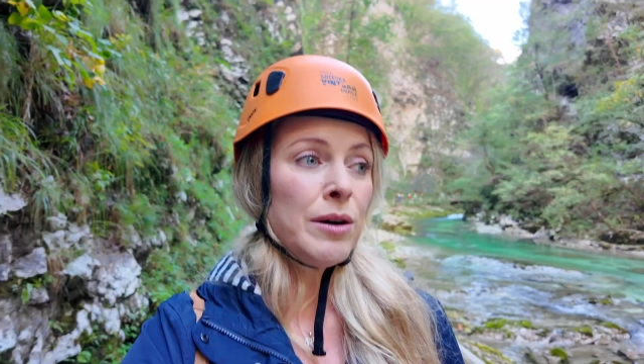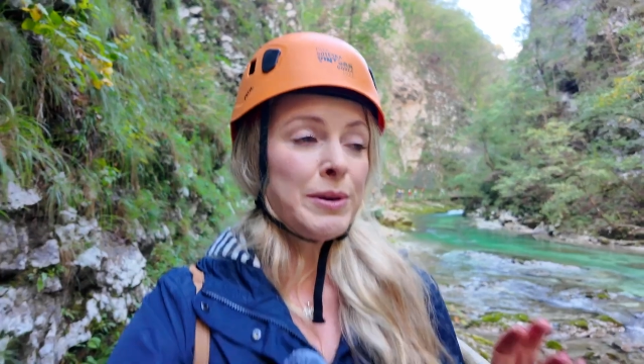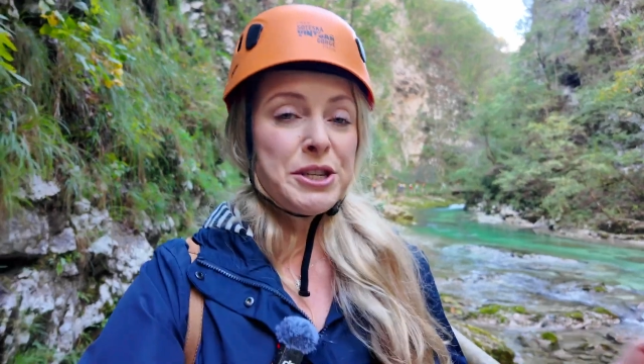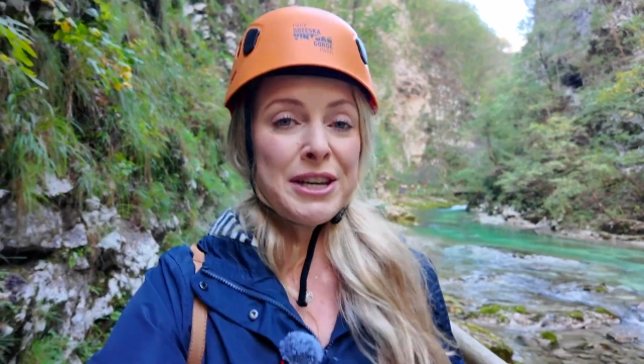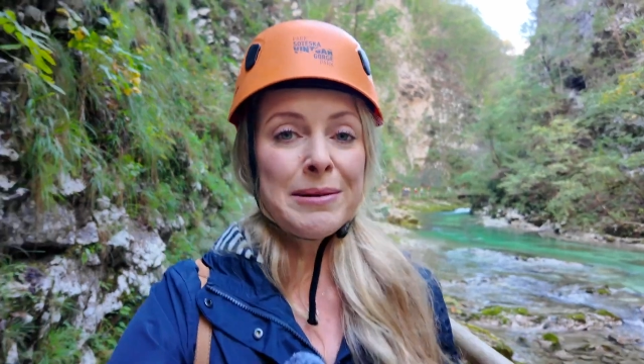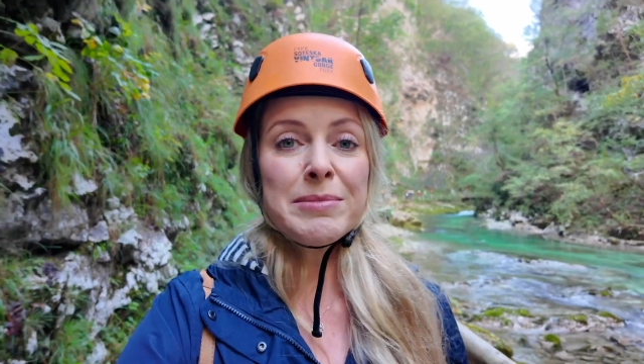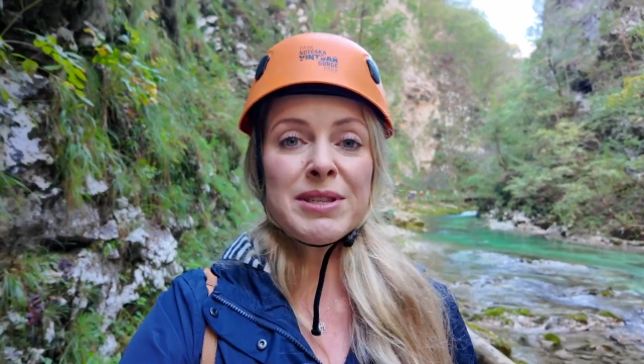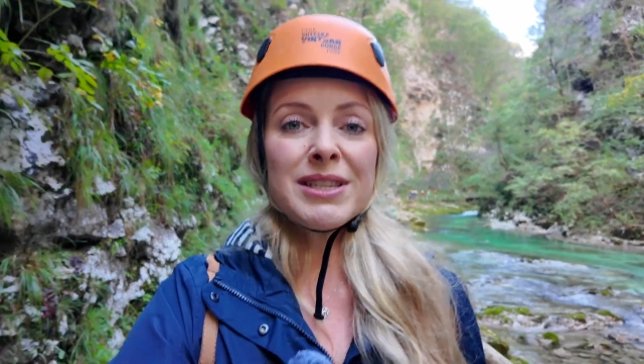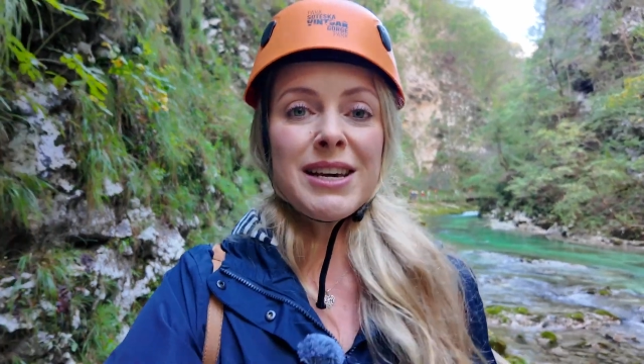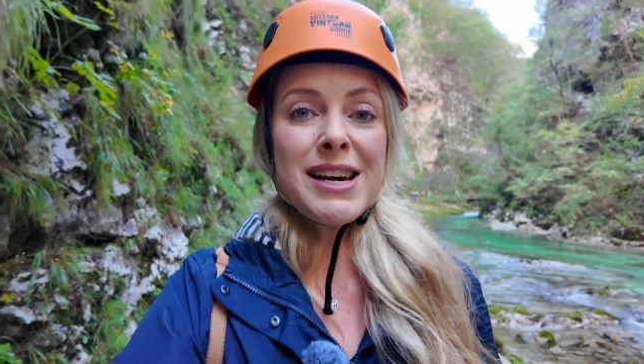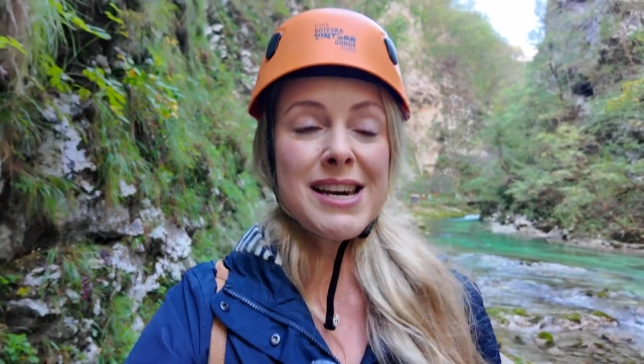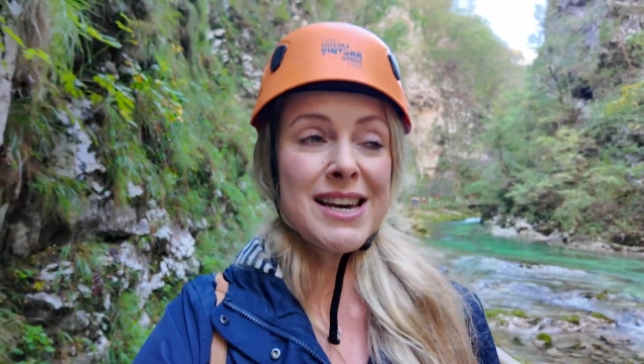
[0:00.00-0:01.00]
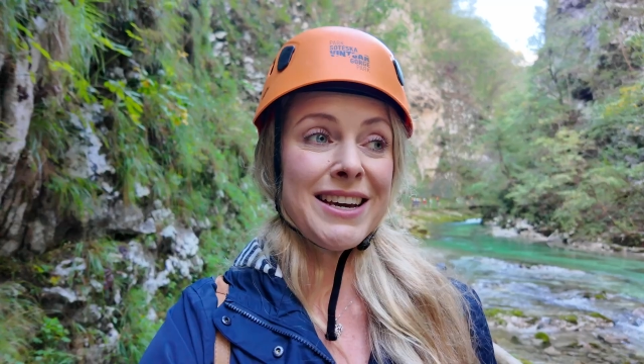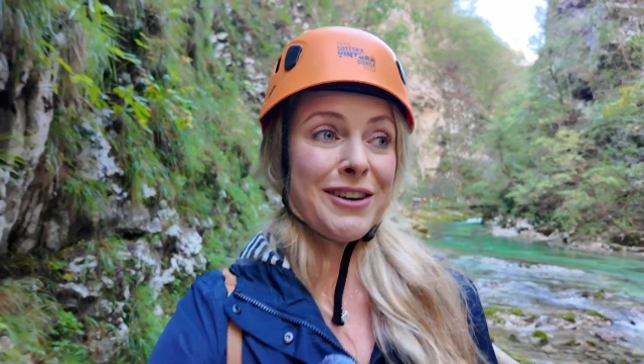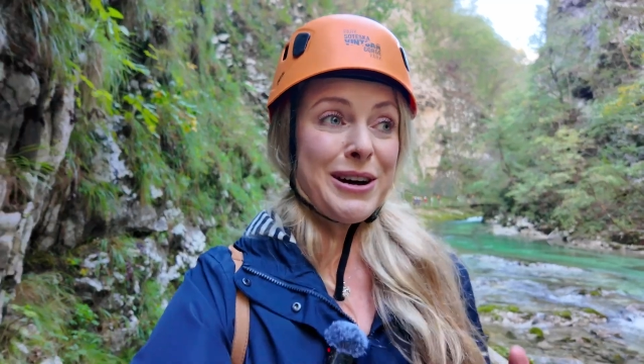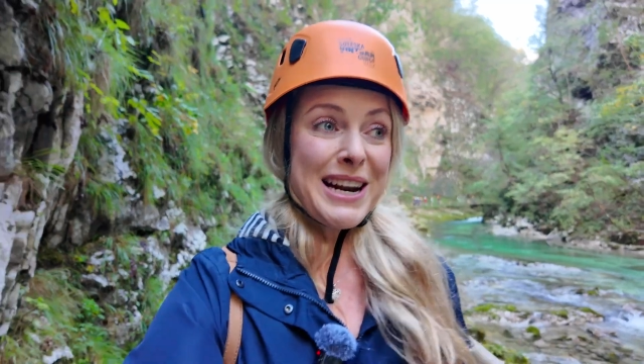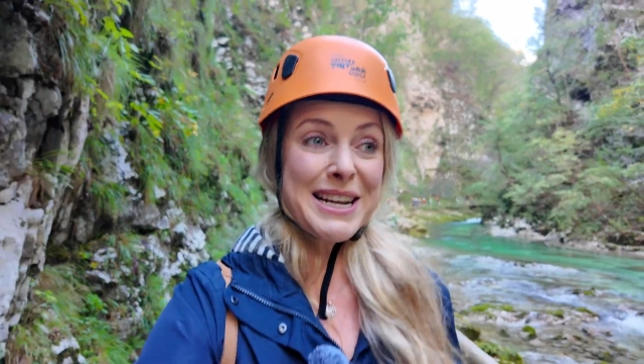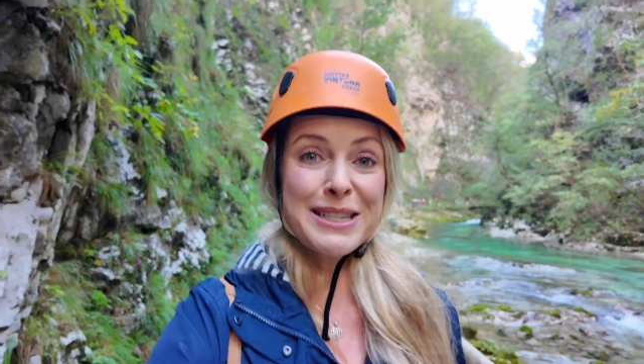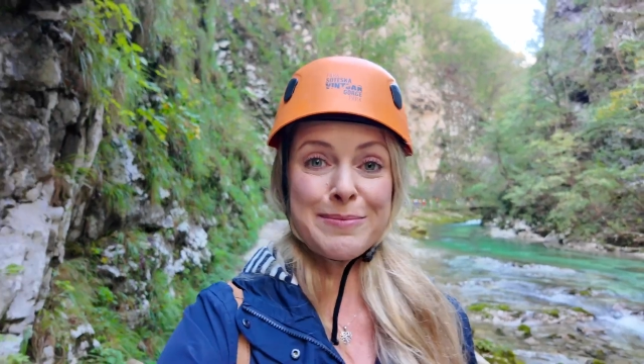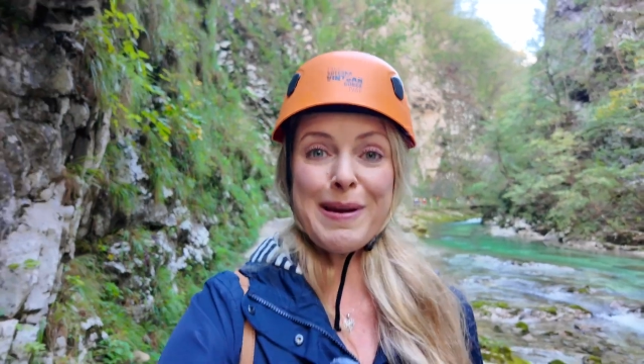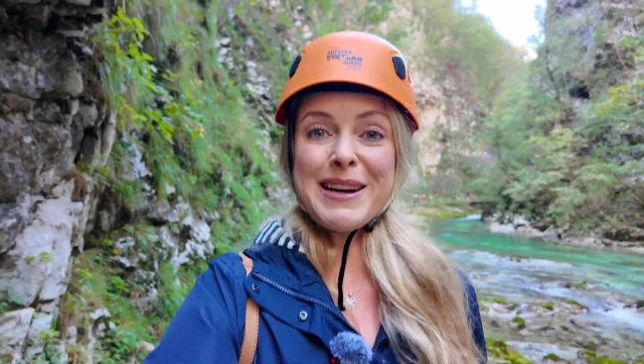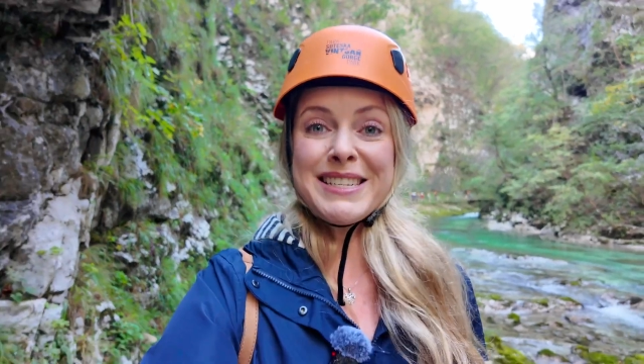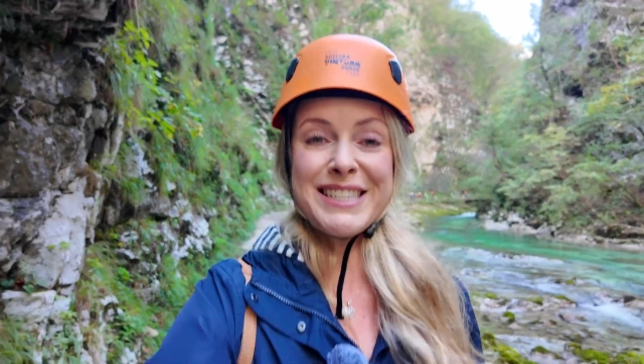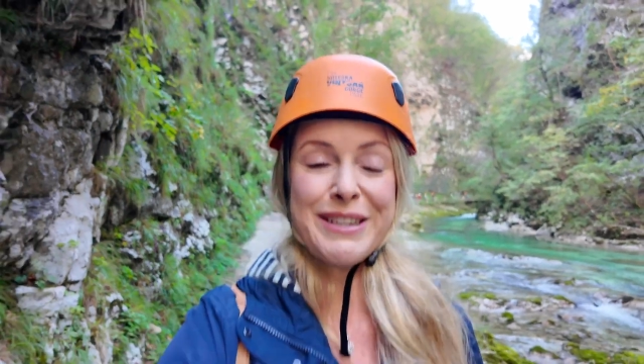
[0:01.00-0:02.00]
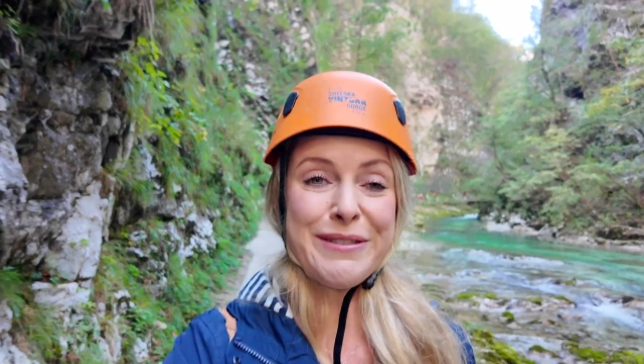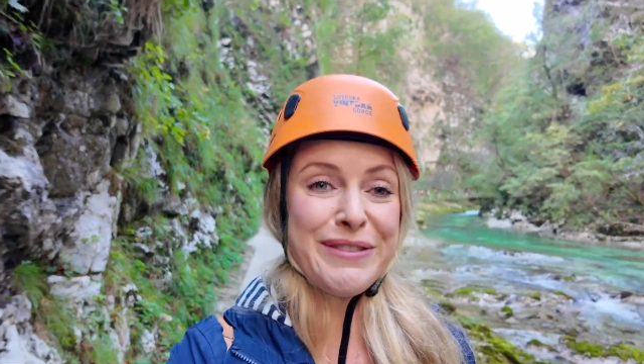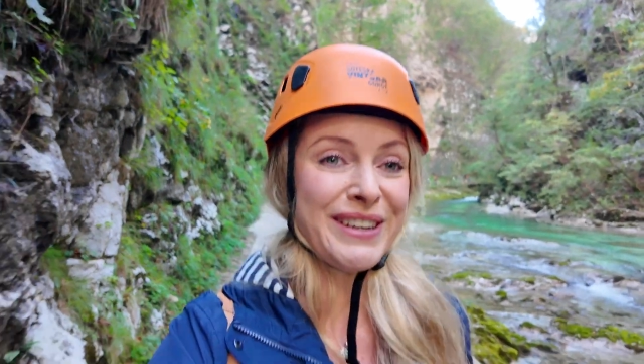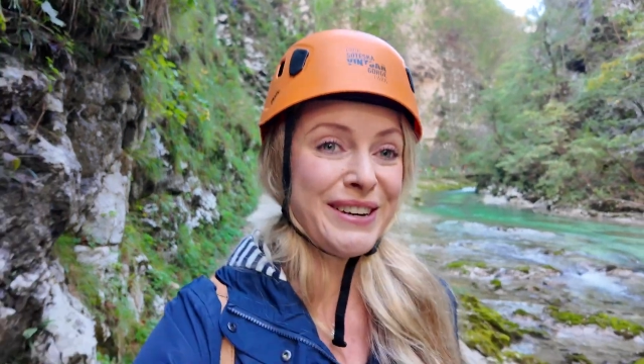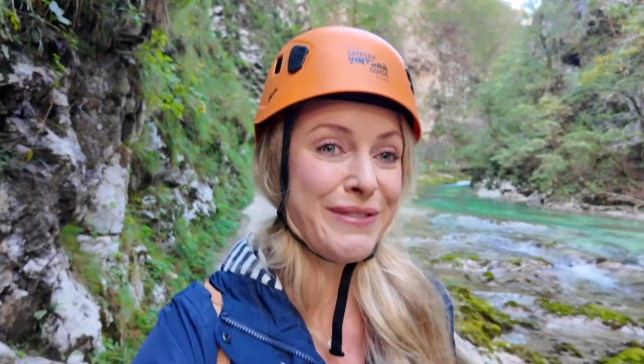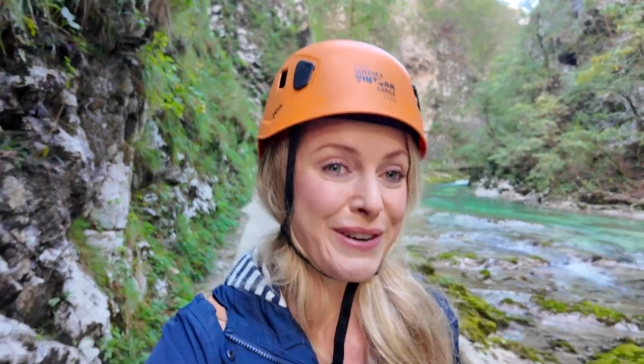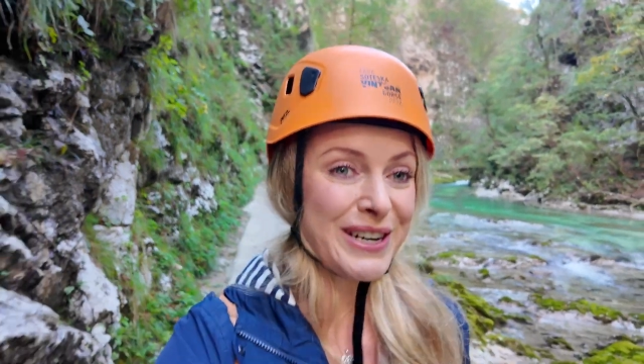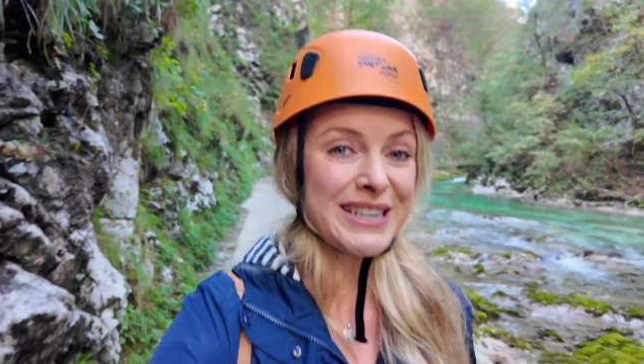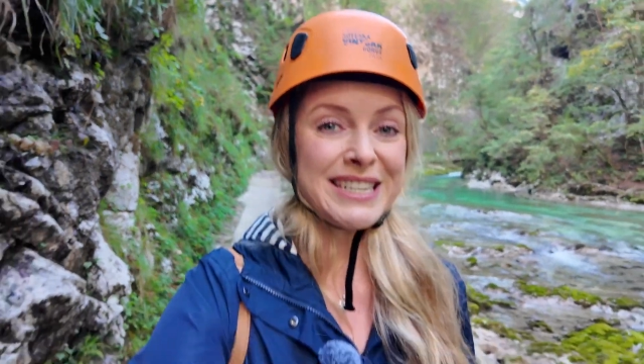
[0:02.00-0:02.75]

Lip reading: which seems quite expensive for a